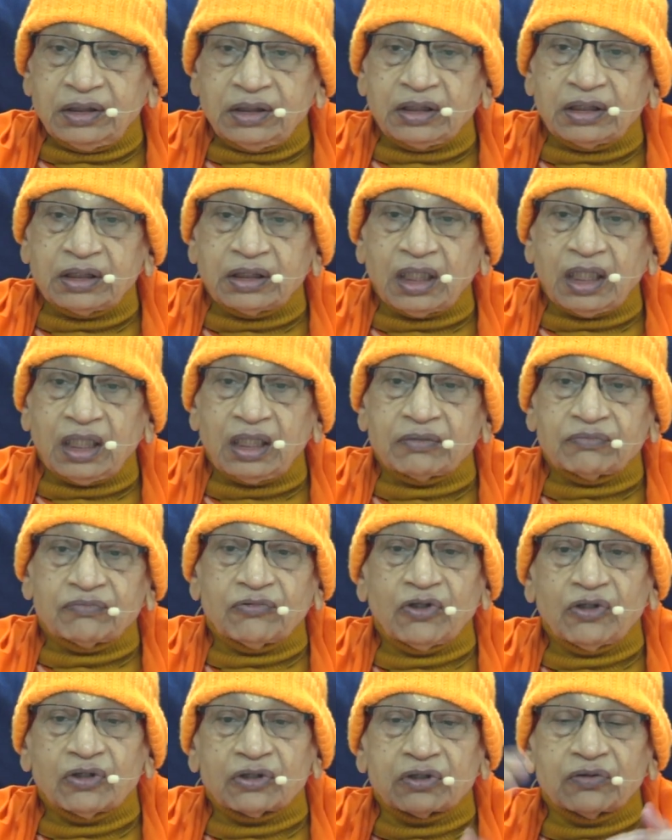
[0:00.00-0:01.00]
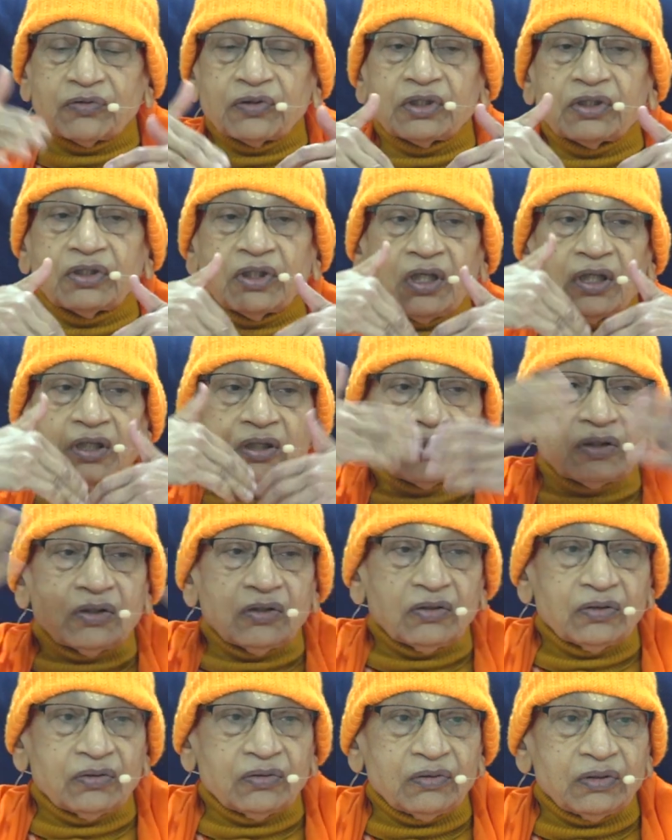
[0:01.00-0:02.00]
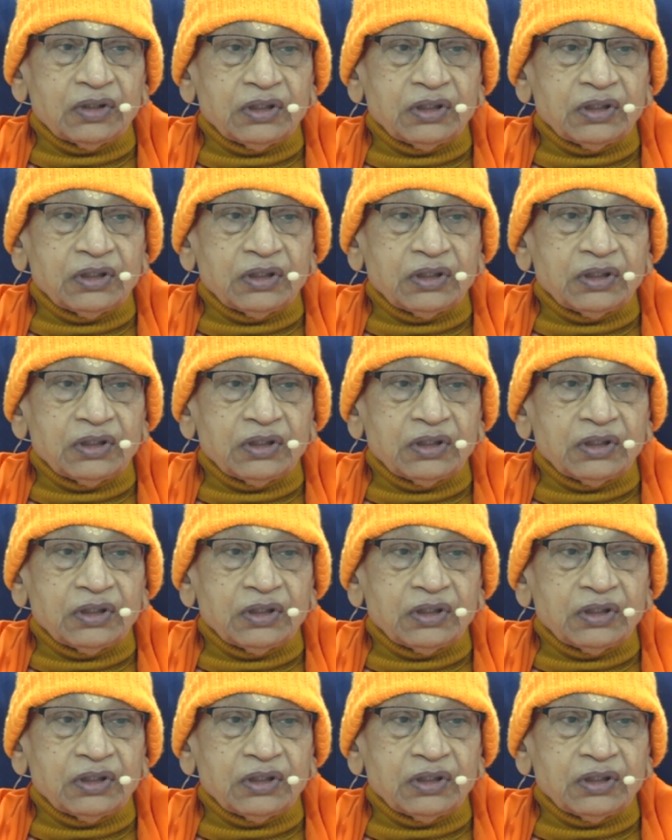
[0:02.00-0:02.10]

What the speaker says: then Atma also would not know,